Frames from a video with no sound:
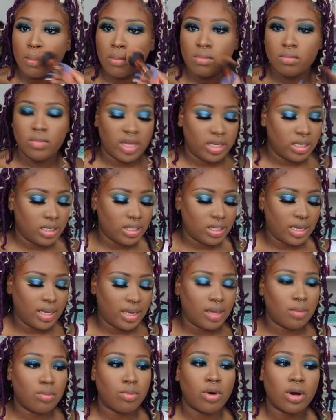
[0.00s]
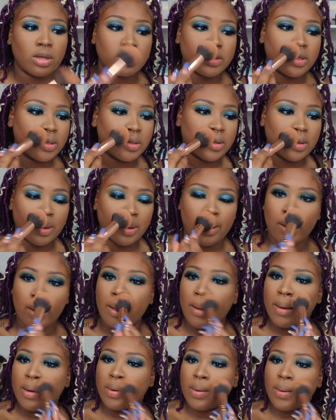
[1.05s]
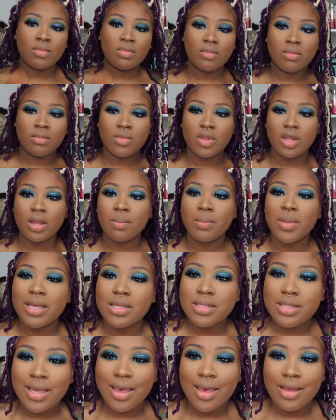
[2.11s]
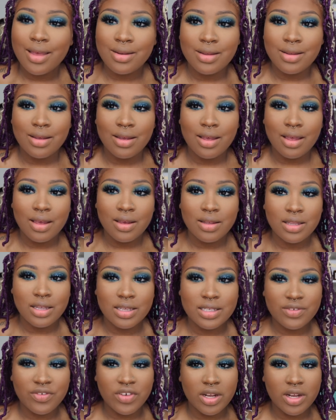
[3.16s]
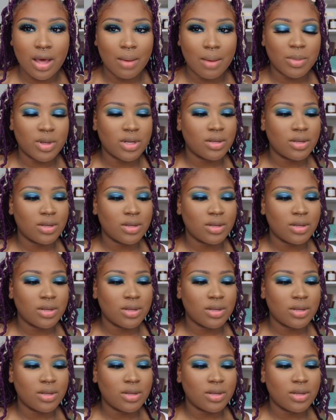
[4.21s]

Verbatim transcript: I did not add bronze or anything yet my skin looks phenomenal